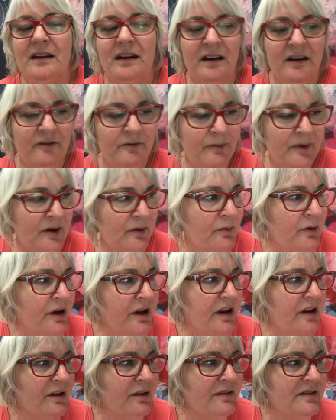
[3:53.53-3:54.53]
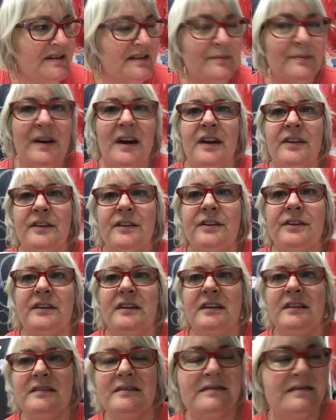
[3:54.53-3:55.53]
I've been working on some other
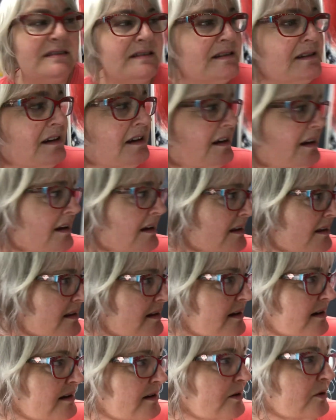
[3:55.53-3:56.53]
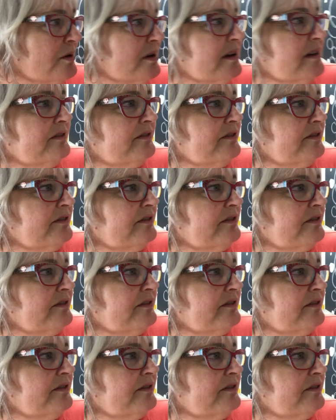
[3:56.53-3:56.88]
things that aren't quite